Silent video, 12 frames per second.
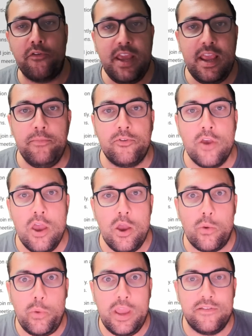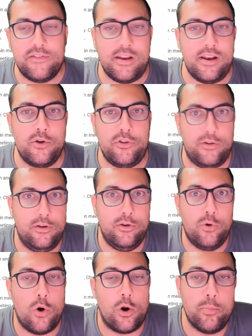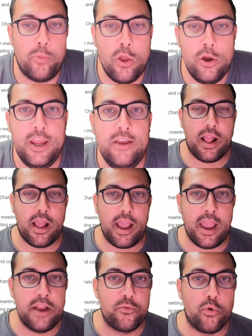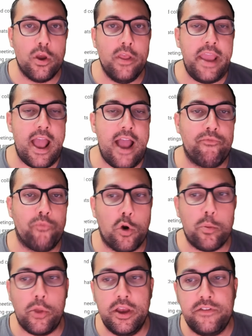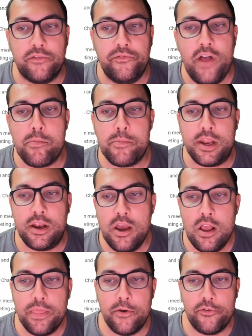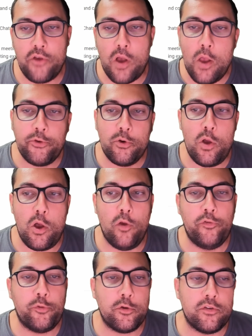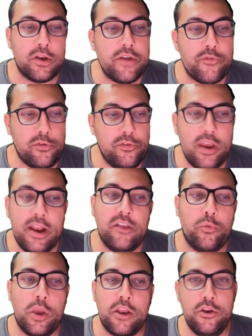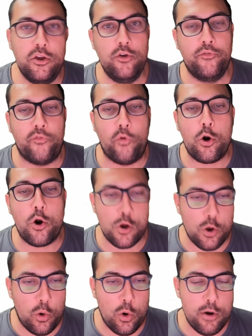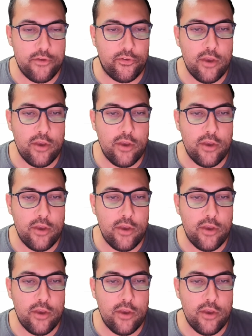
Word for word: Teams we can send out to our employees and really have workplace development. There's also all sorts of different settings we can do for our course.